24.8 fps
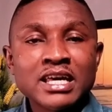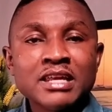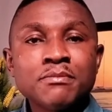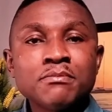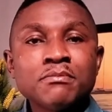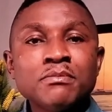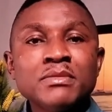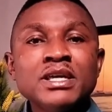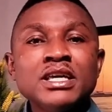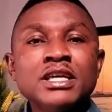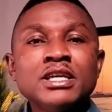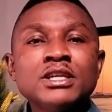
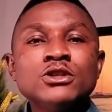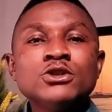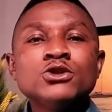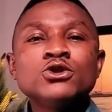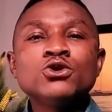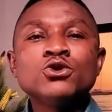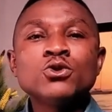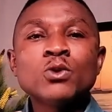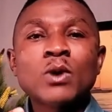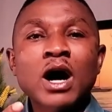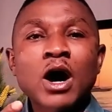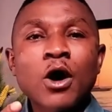It
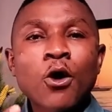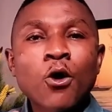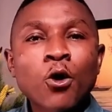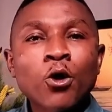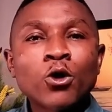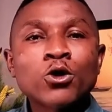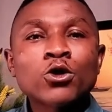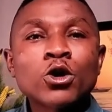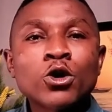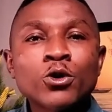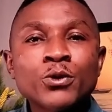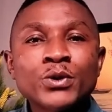means you are
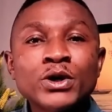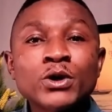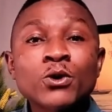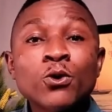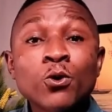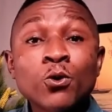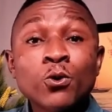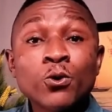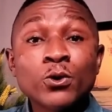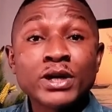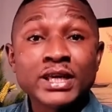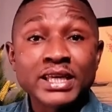
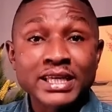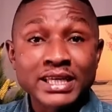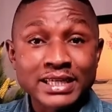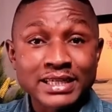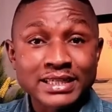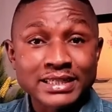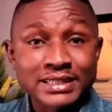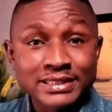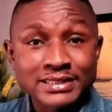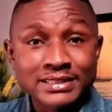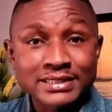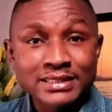honoring who
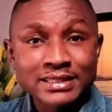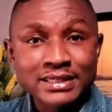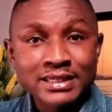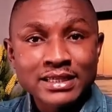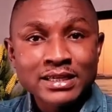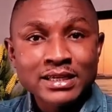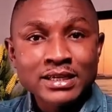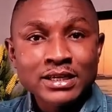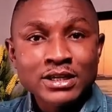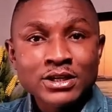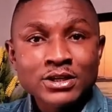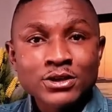He is.
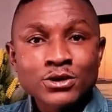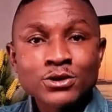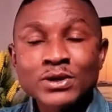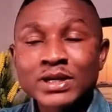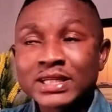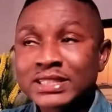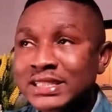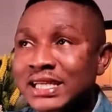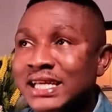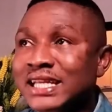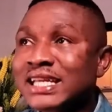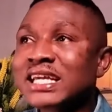
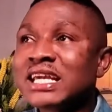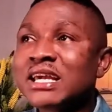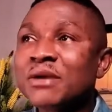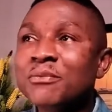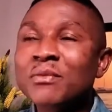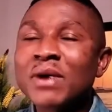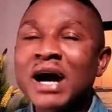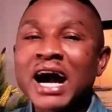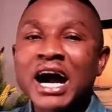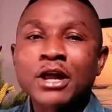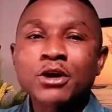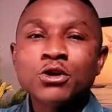You are telling
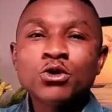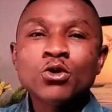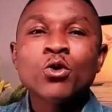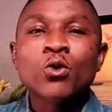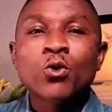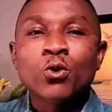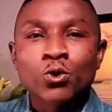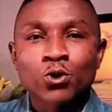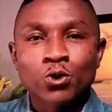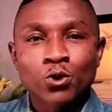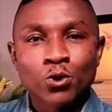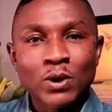Him, I
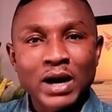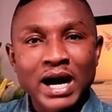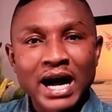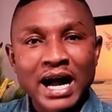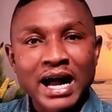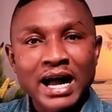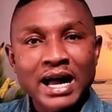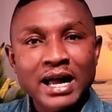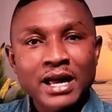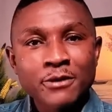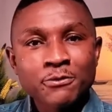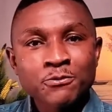know who you
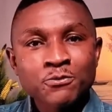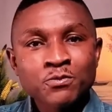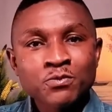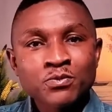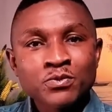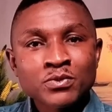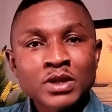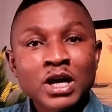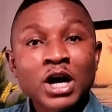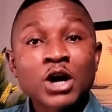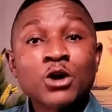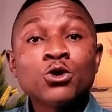are.
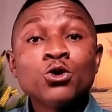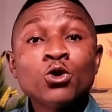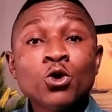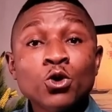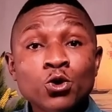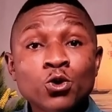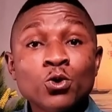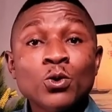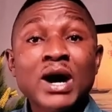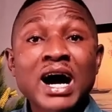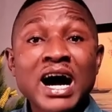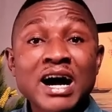I
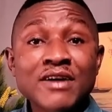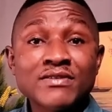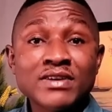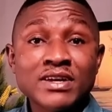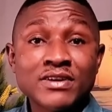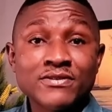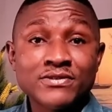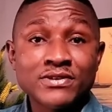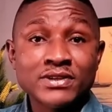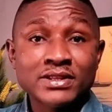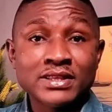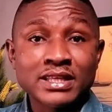know you
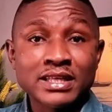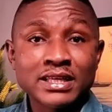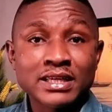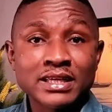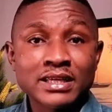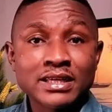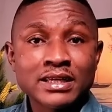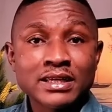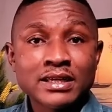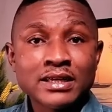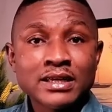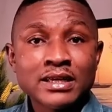have
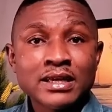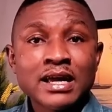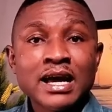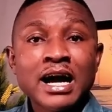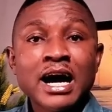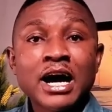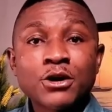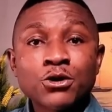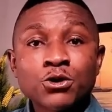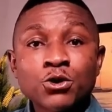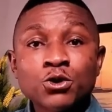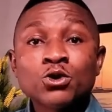everything.
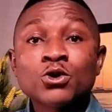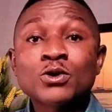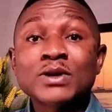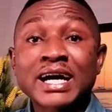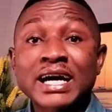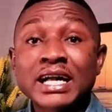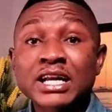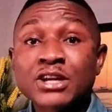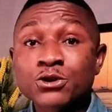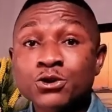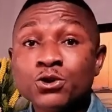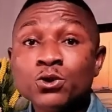I know
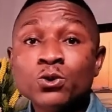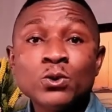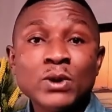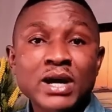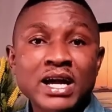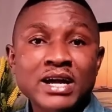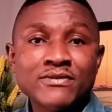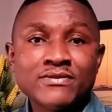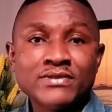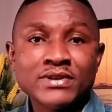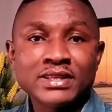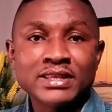you can
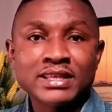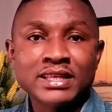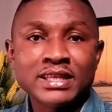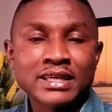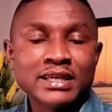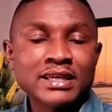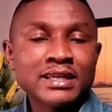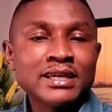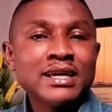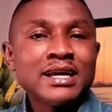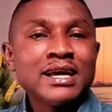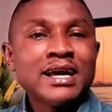do
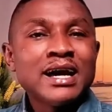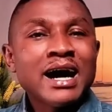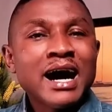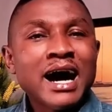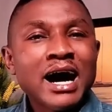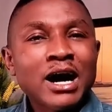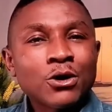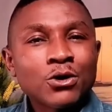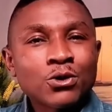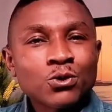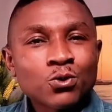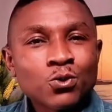everything.
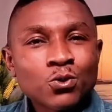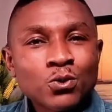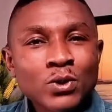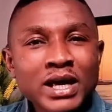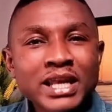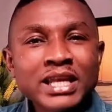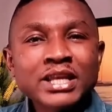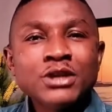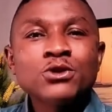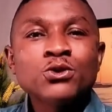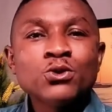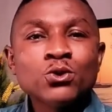And
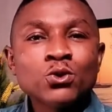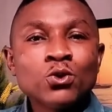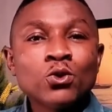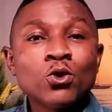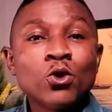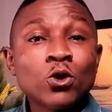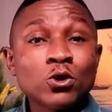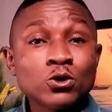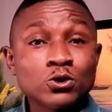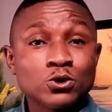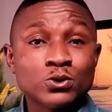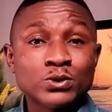when
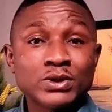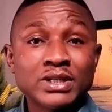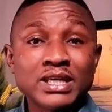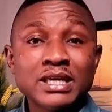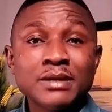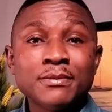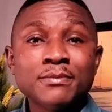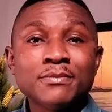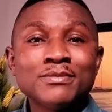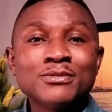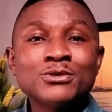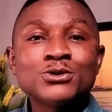you go to
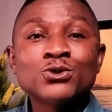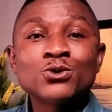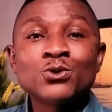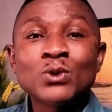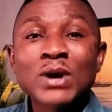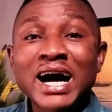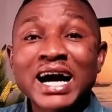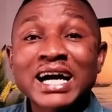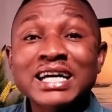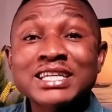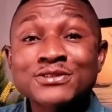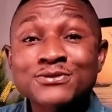Him
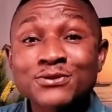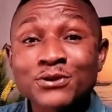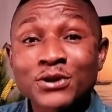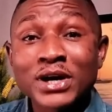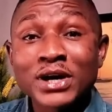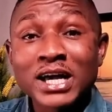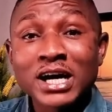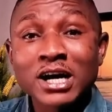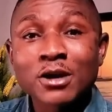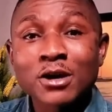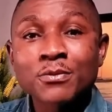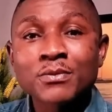to ask
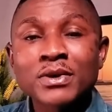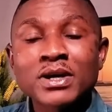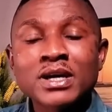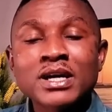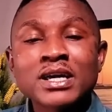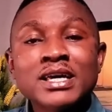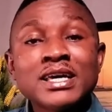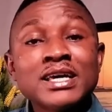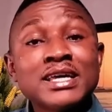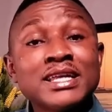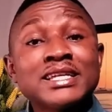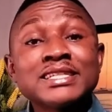for help,
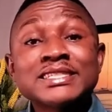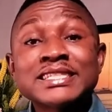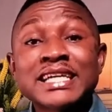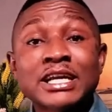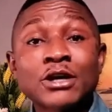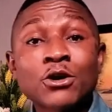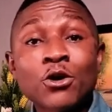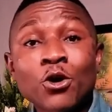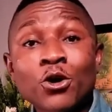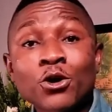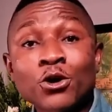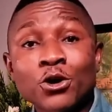it
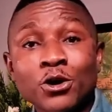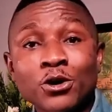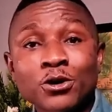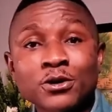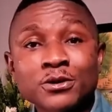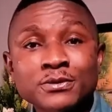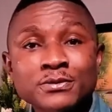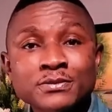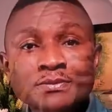is an honor.